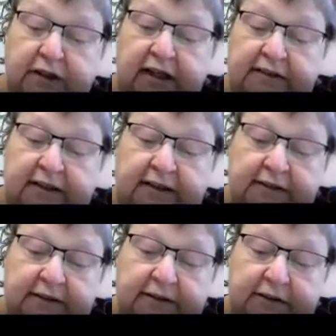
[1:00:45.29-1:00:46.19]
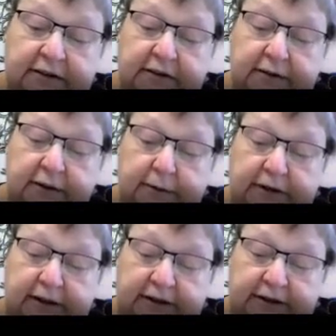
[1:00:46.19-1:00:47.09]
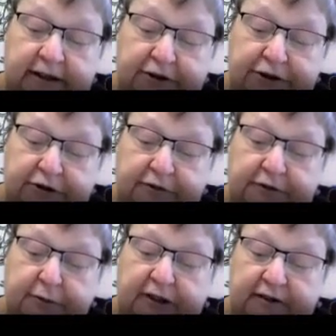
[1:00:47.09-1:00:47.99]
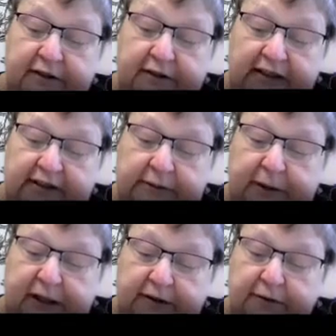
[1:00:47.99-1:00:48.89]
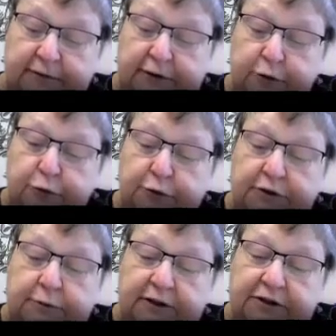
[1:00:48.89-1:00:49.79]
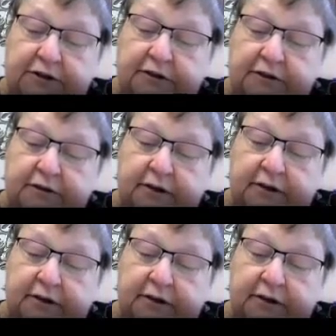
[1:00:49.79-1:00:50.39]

And then this is, the extension from that last part of the Woods question.